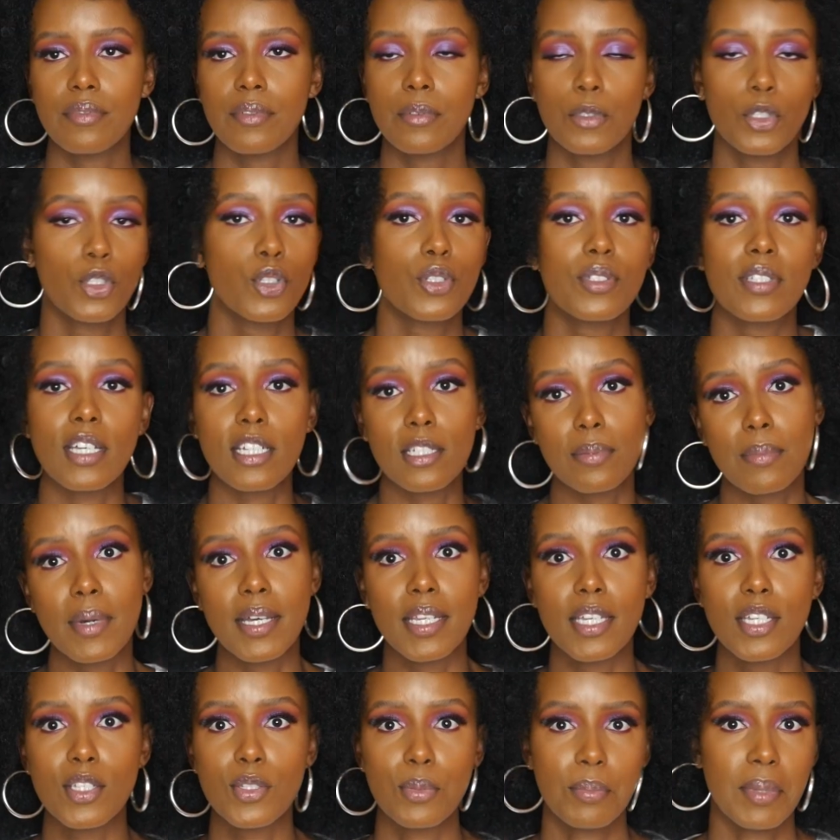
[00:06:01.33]
use that
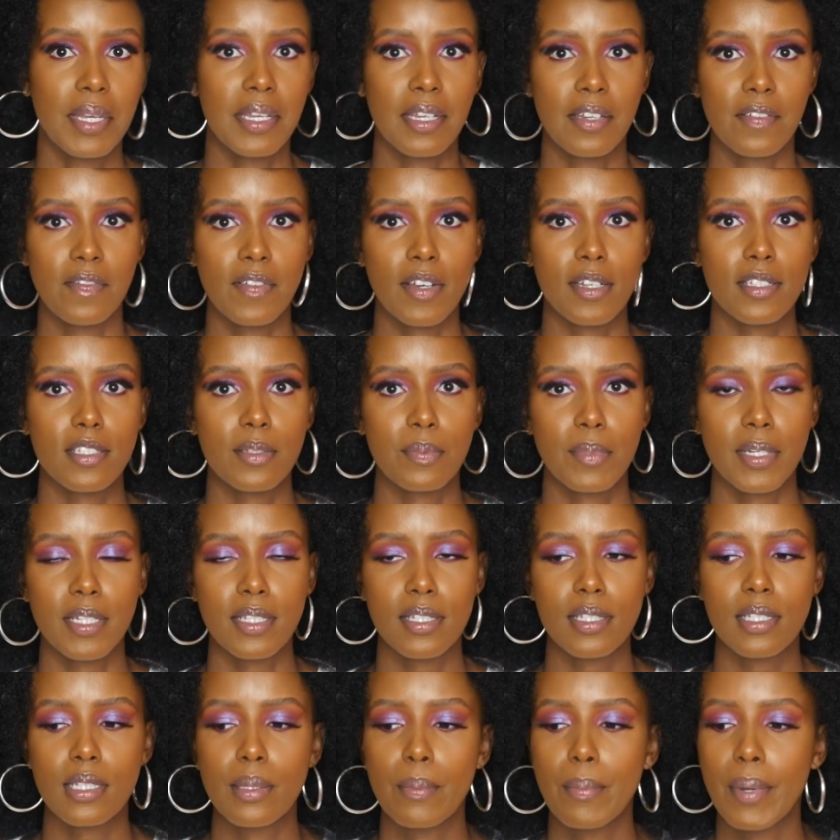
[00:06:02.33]
money to make investments,